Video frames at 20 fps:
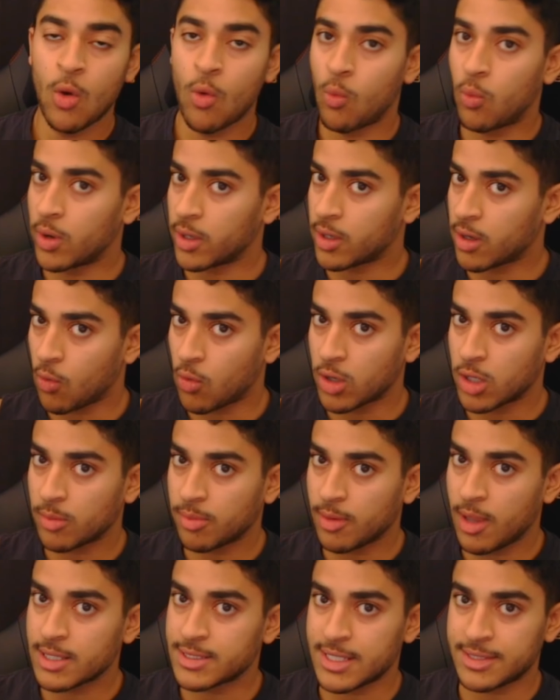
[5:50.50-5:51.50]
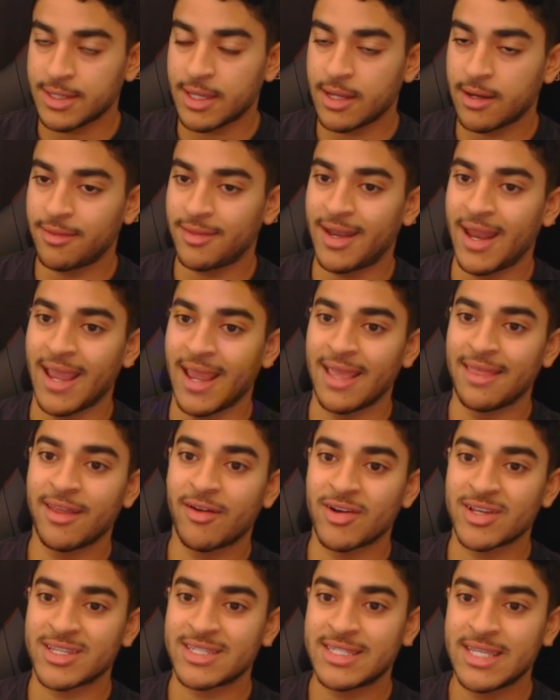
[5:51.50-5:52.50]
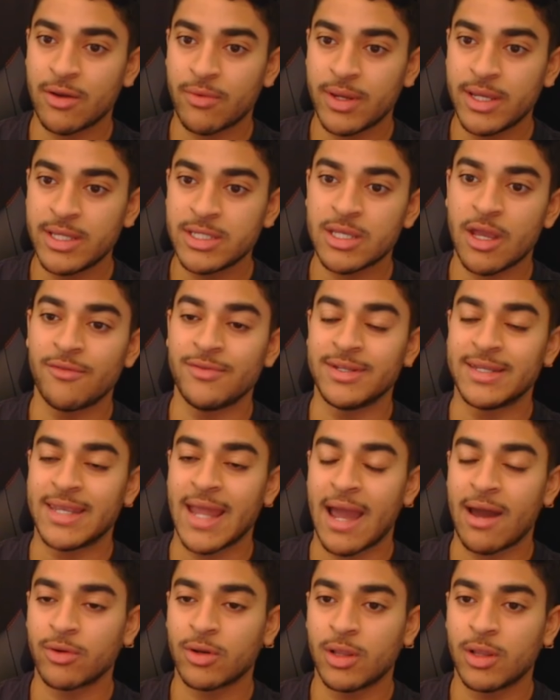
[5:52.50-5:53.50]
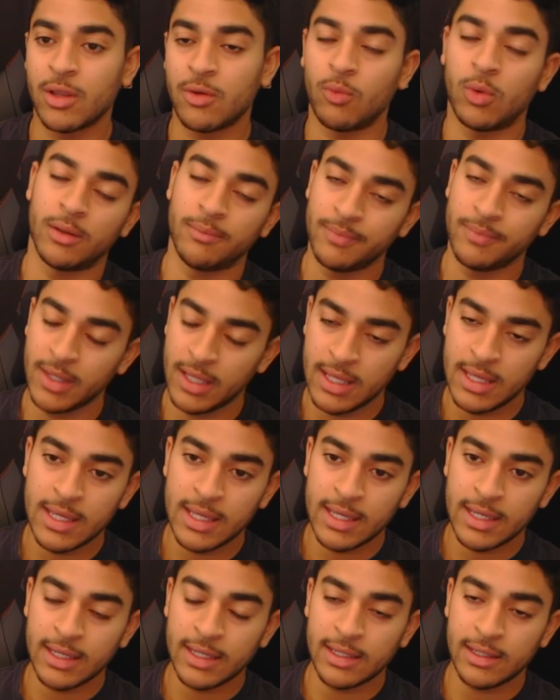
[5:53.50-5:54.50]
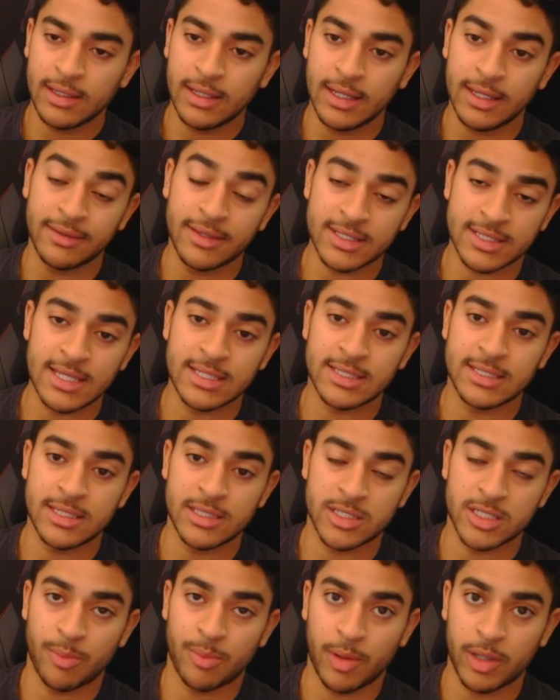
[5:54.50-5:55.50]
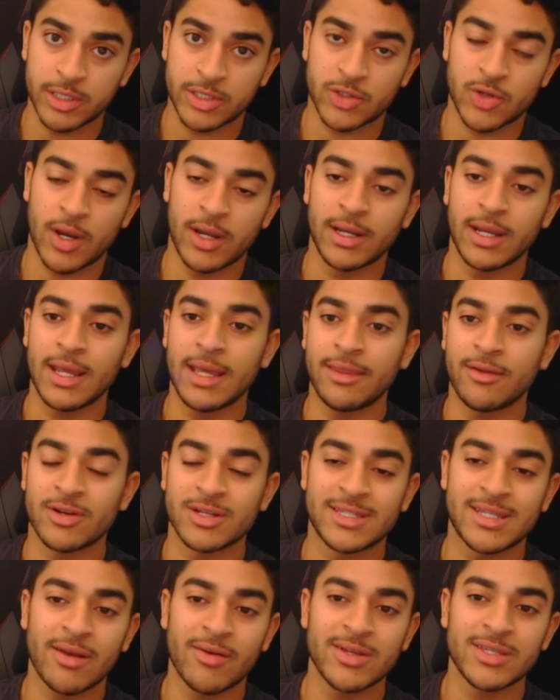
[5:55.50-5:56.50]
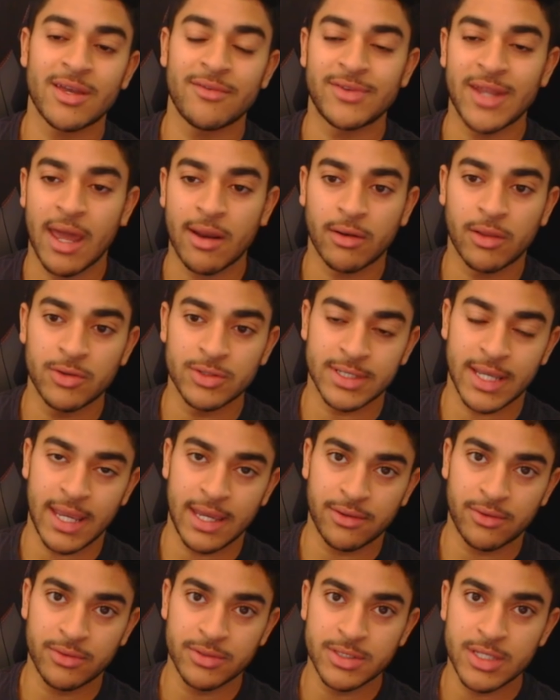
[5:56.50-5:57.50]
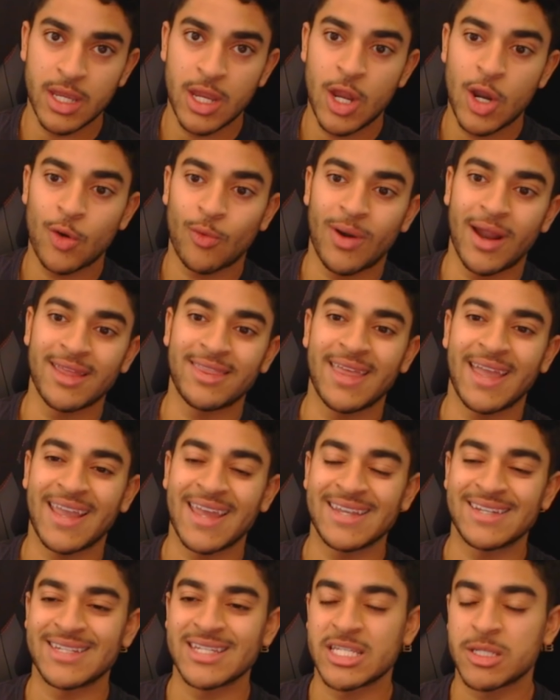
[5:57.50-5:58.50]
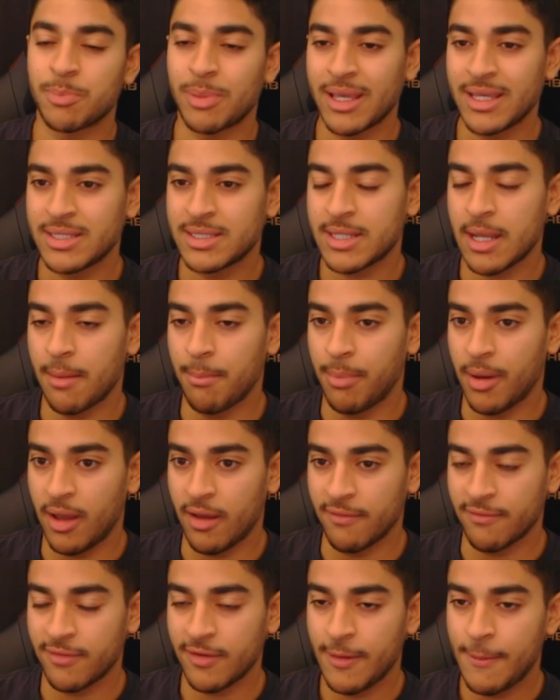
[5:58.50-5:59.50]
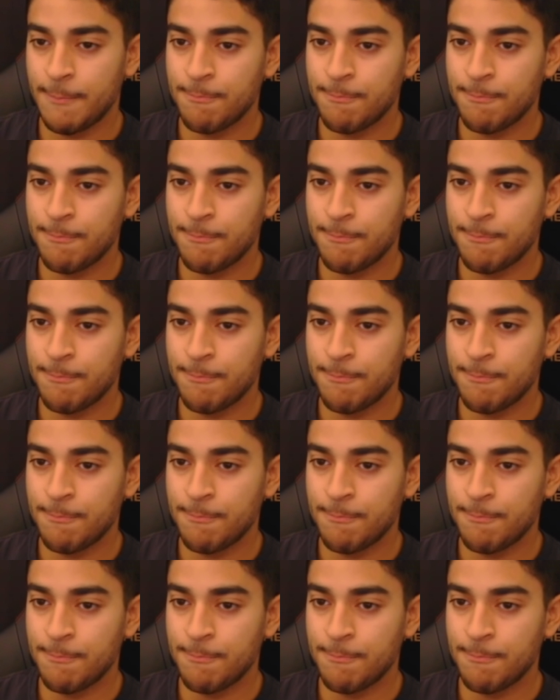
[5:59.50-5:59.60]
What are order blocks at the end of the day? They're a series of down close, well, in this case, since it's a bullish trend, they're a series of down close candles, right, that get displaced above.